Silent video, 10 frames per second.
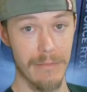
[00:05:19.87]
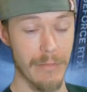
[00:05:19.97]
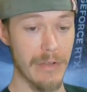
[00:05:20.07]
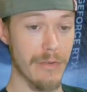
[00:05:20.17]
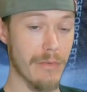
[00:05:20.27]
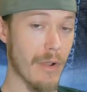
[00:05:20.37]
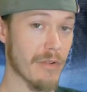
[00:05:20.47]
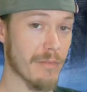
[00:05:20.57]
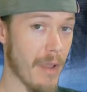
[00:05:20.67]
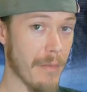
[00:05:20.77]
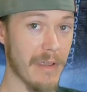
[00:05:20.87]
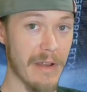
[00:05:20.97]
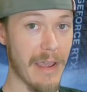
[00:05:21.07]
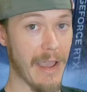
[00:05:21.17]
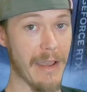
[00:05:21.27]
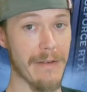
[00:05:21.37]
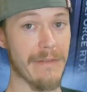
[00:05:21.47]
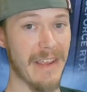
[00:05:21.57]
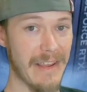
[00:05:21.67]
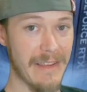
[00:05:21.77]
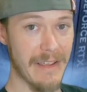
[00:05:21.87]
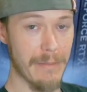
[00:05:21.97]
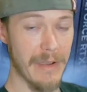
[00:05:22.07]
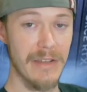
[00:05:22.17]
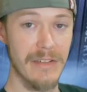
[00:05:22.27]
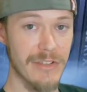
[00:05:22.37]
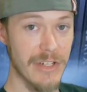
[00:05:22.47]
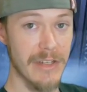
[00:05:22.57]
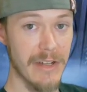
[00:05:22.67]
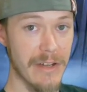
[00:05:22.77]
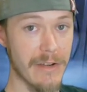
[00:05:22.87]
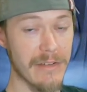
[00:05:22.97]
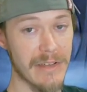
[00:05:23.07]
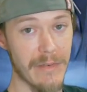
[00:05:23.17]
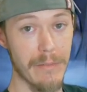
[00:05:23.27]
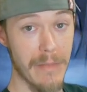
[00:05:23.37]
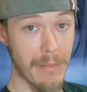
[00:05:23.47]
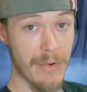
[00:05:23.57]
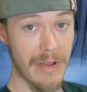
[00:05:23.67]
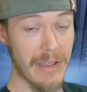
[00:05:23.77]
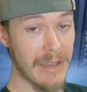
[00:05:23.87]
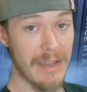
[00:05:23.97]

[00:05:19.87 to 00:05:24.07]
We do know it's probably gonna have 8 gigabytes of GDDR7 memory,